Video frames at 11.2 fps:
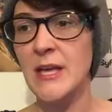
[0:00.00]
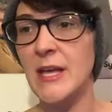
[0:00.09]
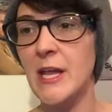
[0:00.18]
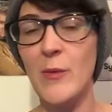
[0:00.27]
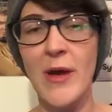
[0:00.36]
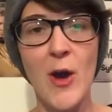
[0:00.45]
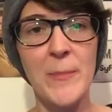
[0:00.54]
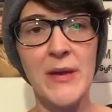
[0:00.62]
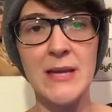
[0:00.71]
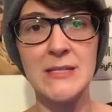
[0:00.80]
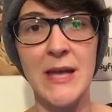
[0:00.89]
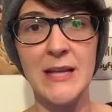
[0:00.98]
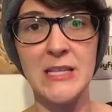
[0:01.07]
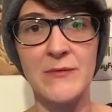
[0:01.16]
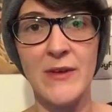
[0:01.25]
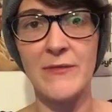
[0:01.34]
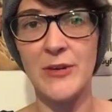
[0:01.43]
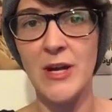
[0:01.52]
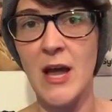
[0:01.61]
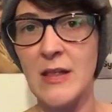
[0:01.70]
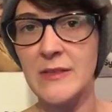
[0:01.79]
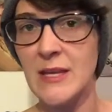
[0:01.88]
Anyway, I hope you guys liked it. If I
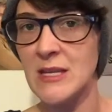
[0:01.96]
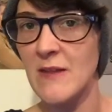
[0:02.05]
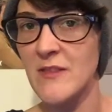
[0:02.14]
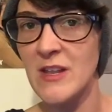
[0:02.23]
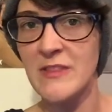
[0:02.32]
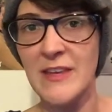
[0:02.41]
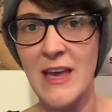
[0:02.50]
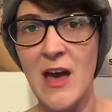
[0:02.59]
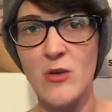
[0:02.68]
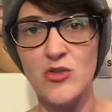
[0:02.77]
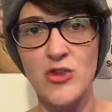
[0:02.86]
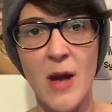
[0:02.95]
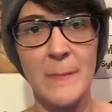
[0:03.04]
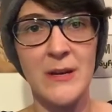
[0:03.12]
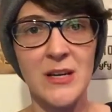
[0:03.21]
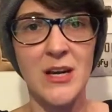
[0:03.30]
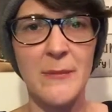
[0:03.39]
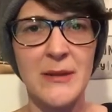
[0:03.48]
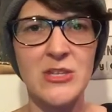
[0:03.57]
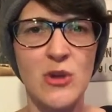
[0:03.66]
forgot anything, left anything out, drop a comment.